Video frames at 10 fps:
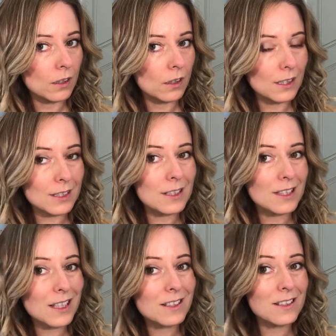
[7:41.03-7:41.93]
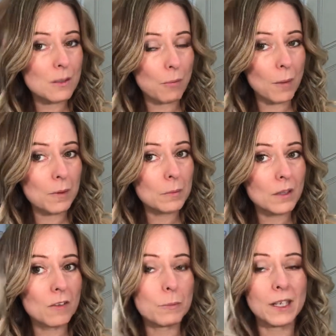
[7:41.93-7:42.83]
this is the problem that
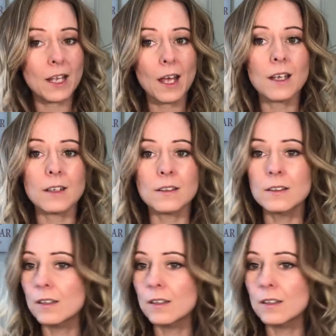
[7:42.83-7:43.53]
I've been getting